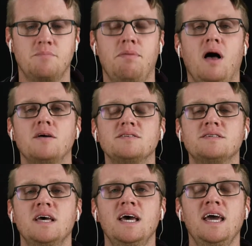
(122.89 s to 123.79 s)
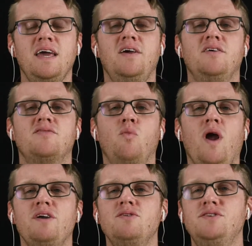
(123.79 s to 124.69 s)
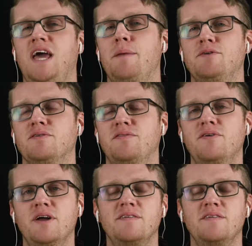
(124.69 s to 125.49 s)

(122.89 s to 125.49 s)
The pulse is where you tap your foot.